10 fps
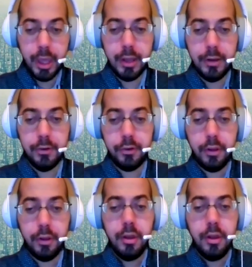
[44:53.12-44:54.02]
And
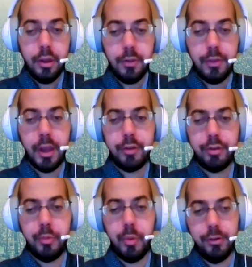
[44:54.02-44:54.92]
that
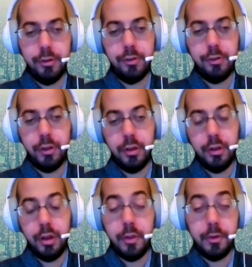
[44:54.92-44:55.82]
actually raises
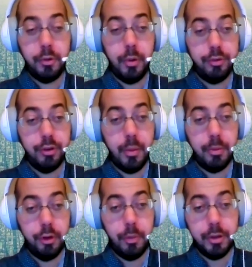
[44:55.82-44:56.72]
another question I
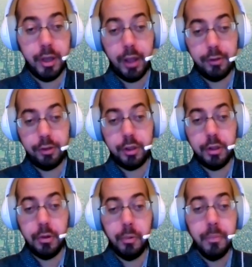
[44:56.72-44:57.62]
was hoping to ask
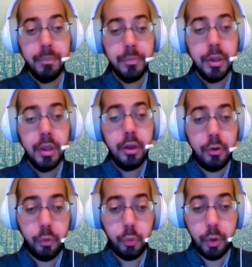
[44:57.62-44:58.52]
you,
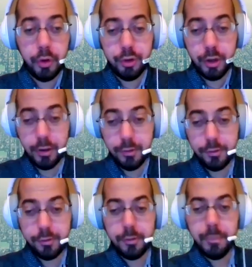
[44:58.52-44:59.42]
which
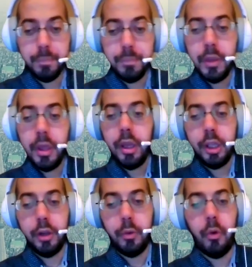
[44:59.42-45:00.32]
is,
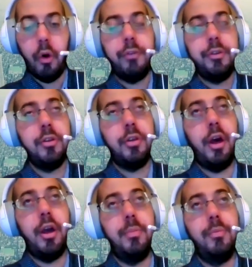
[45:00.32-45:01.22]
you know,
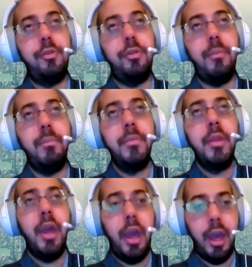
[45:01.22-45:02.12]
oftentimes
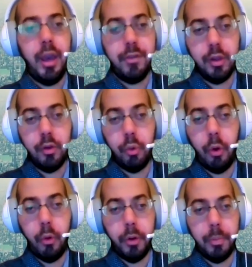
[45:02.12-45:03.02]
having a law